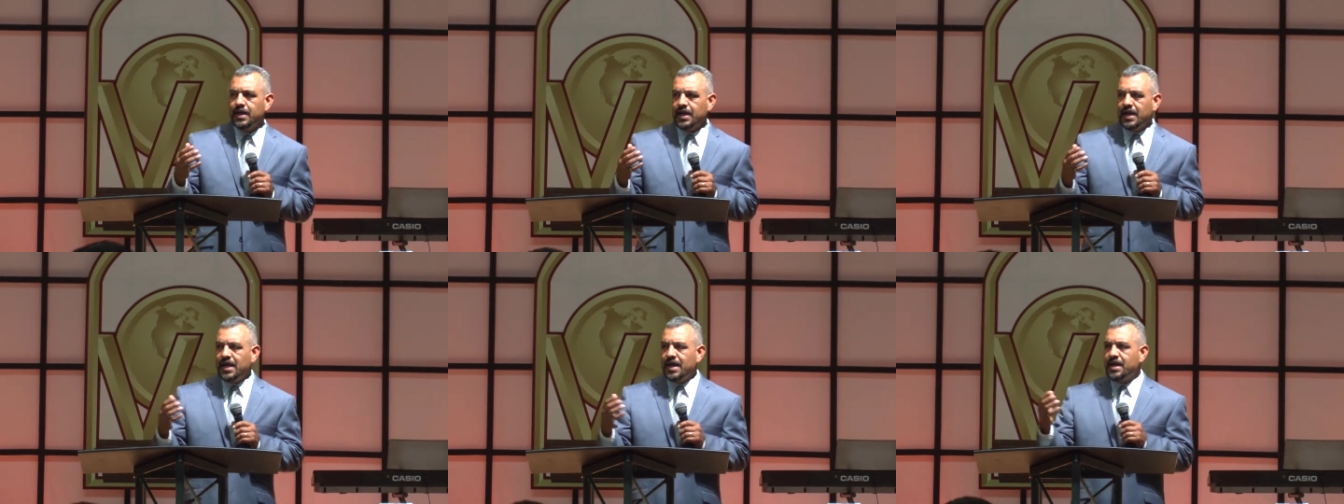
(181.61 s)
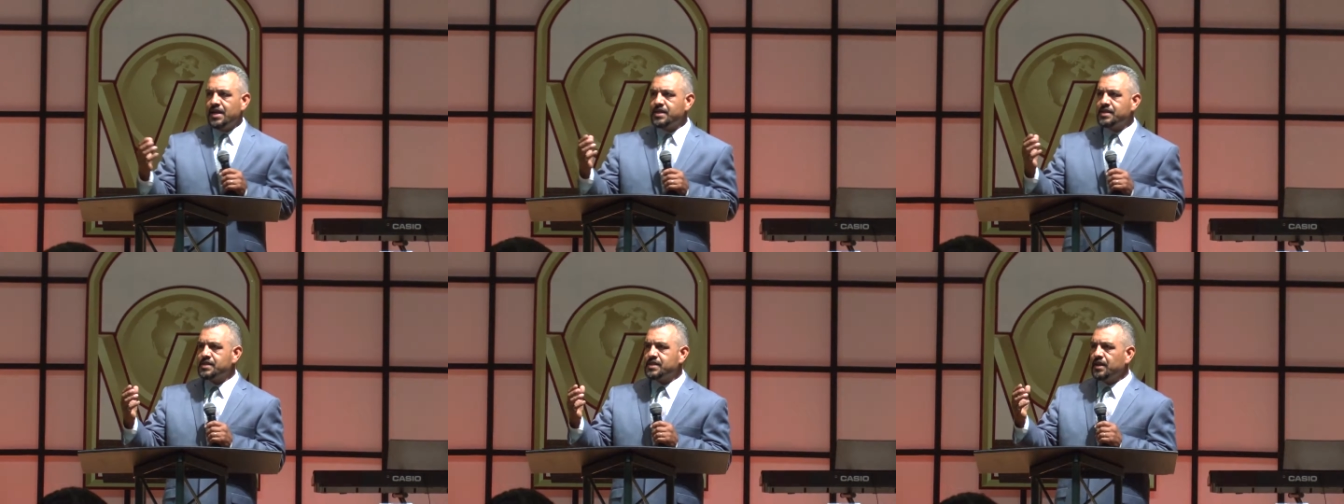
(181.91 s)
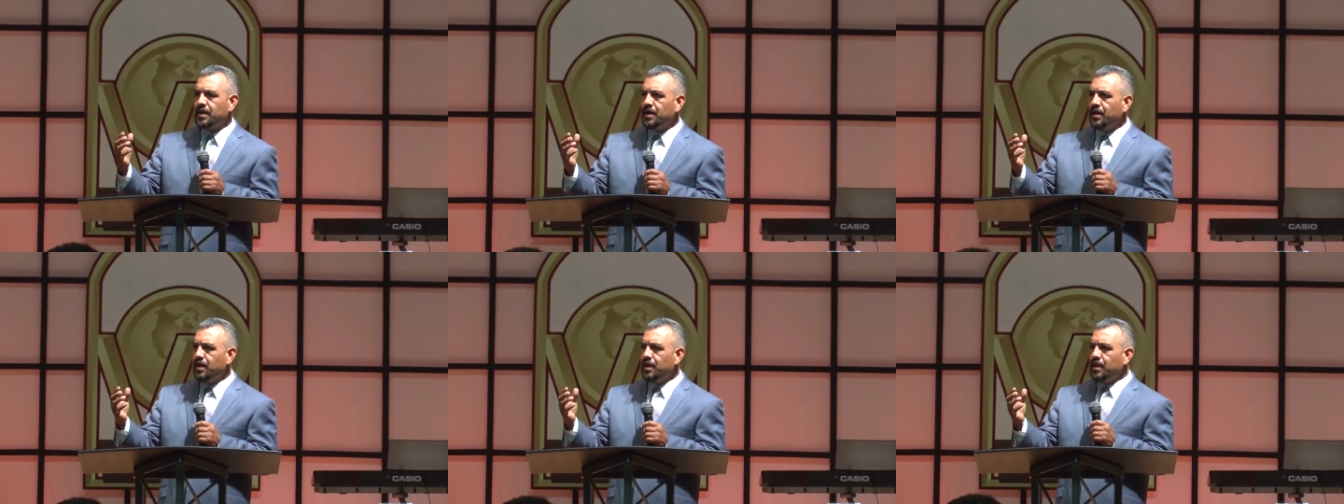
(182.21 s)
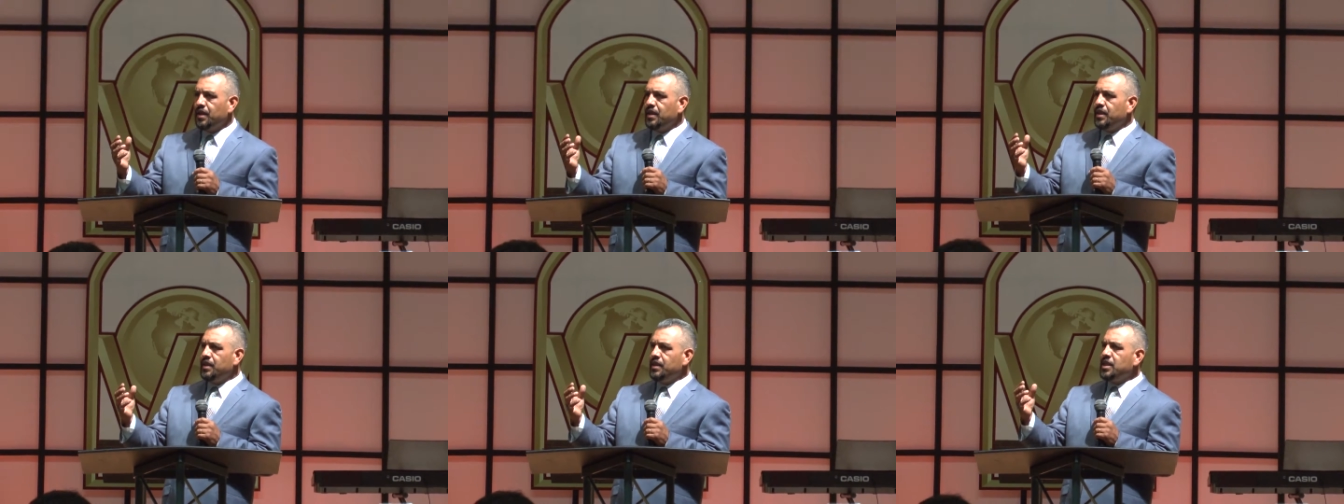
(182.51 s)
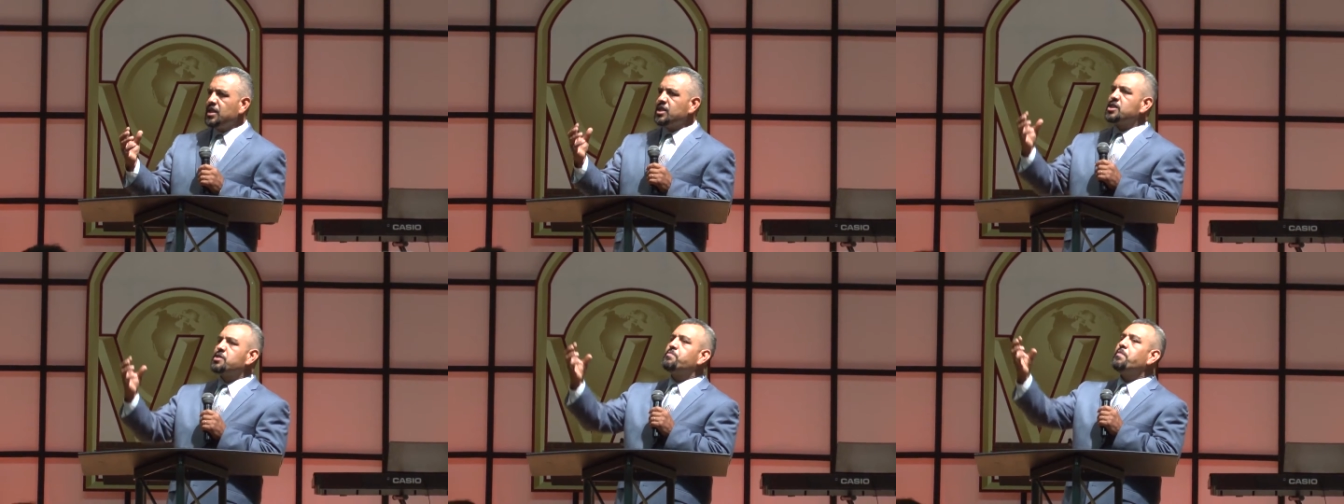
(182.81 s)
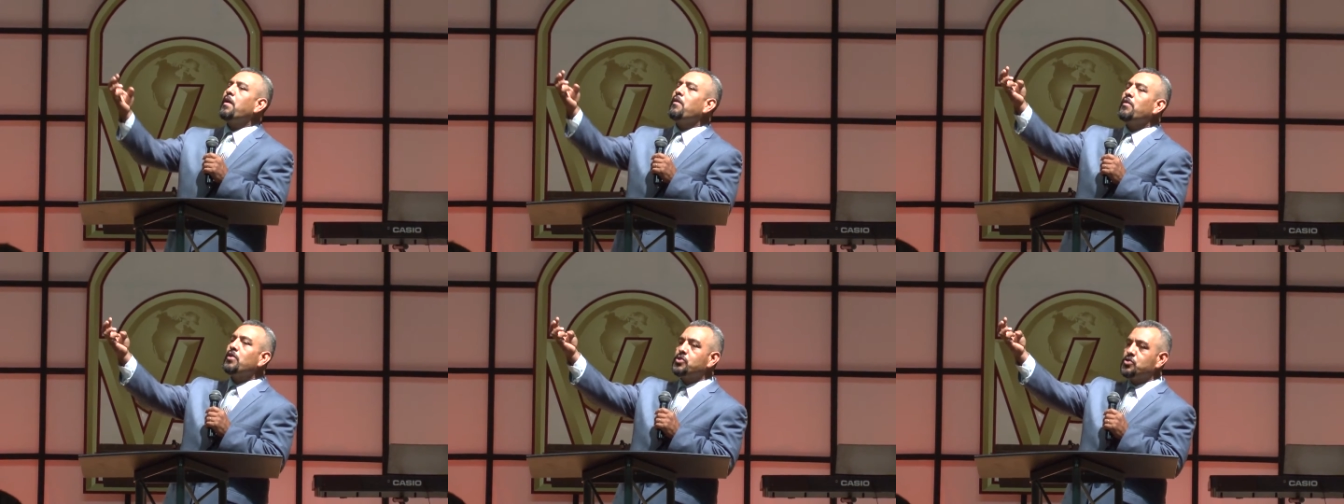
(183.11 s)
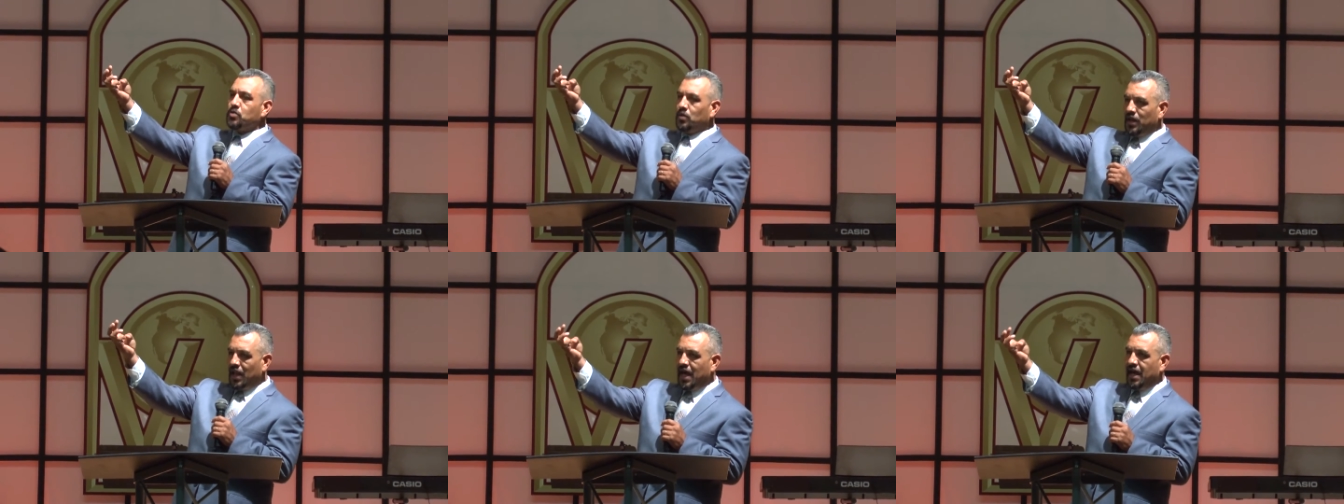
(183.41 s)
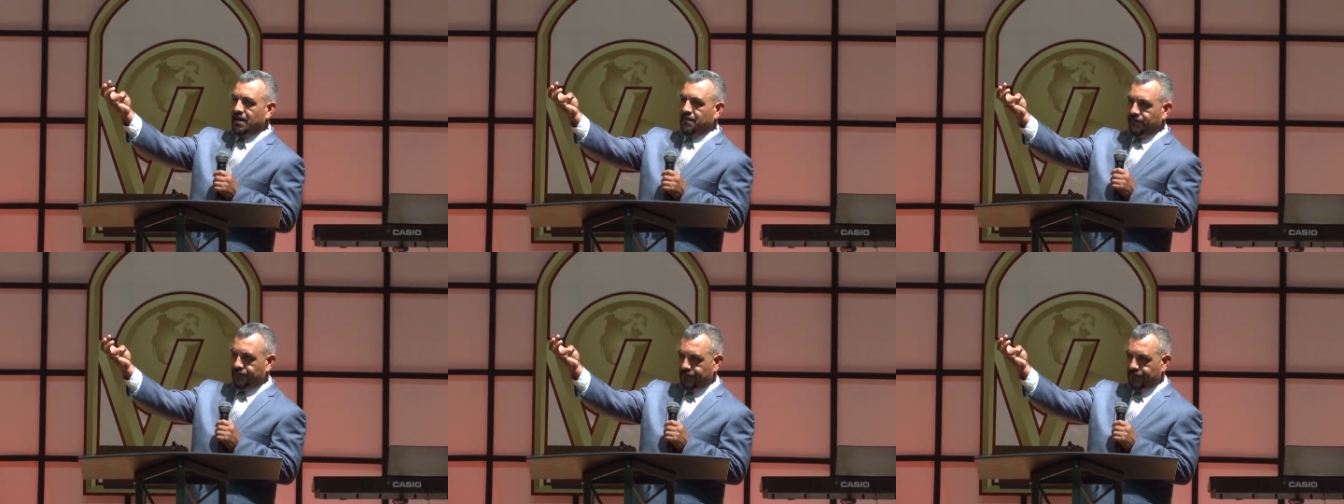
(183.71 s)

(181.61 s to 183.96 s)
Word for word: is the spiritual life.